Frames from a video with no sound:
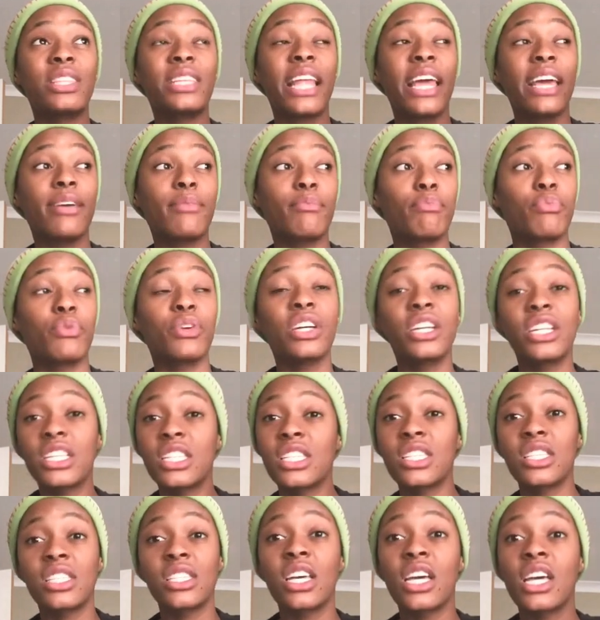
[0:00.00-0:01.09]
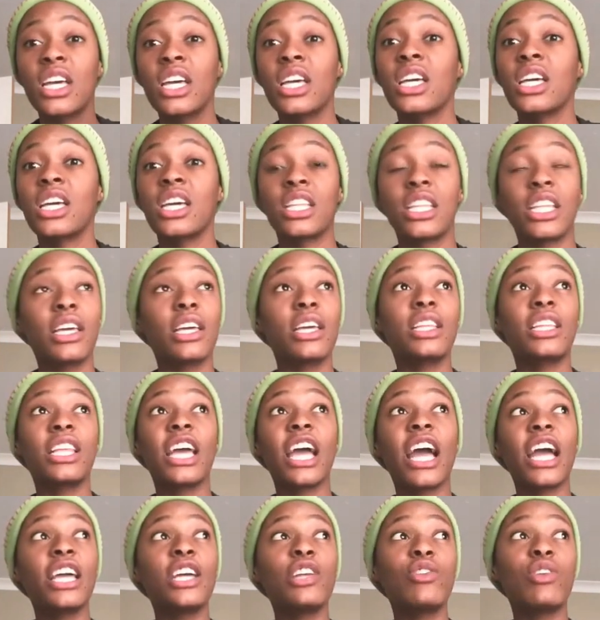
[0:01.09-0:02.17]
like bricks. Ne
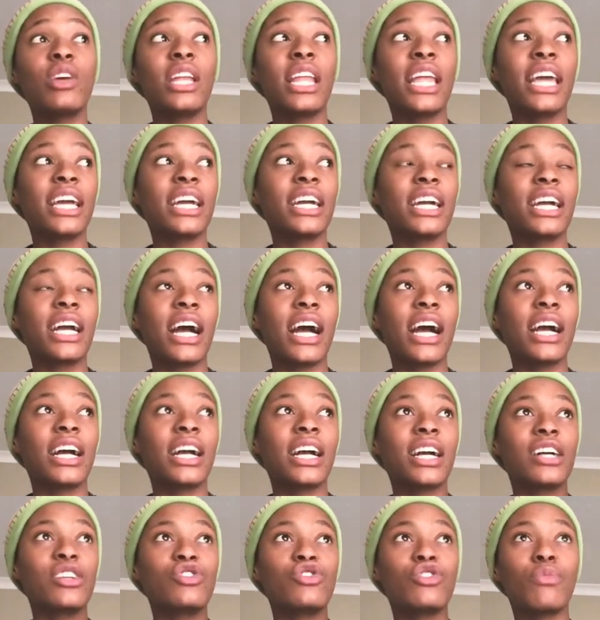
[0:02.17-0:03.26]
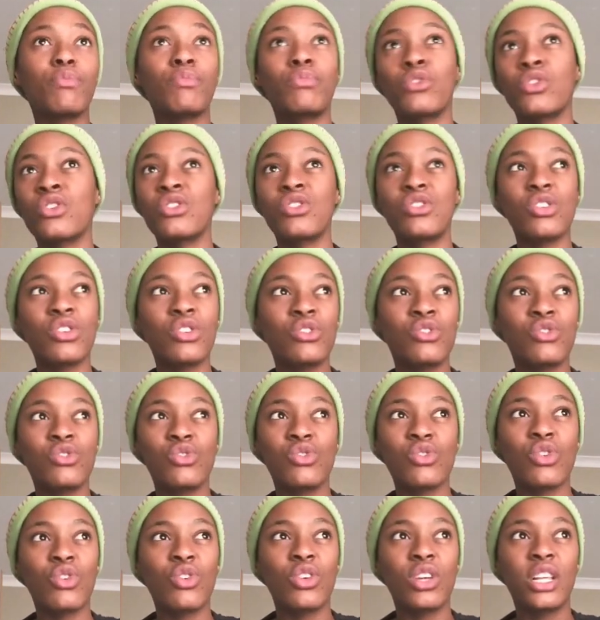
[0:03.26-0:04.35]
hilo like stop
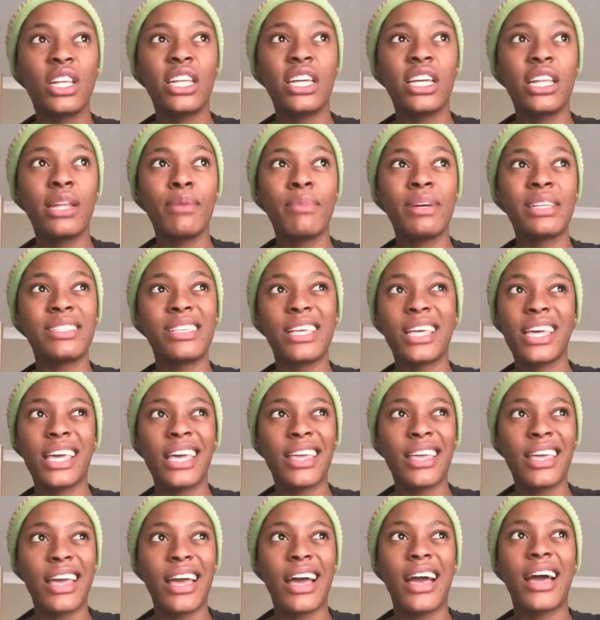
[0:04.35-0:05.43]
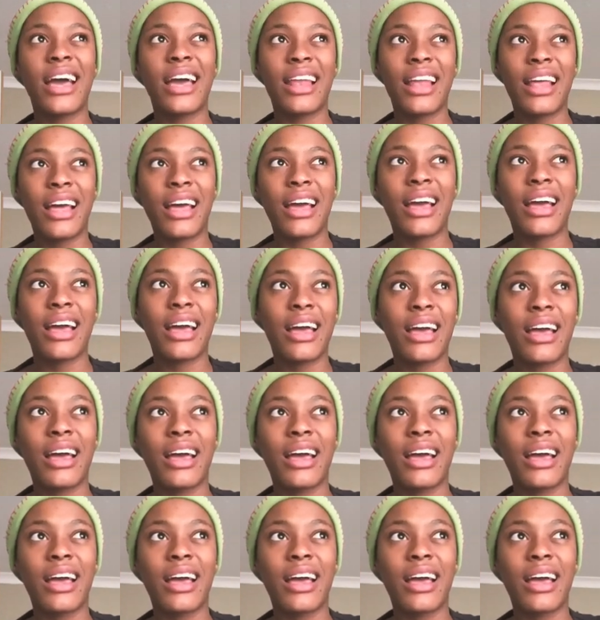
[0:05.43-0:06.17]
nonsense. So lili mazenkenyana.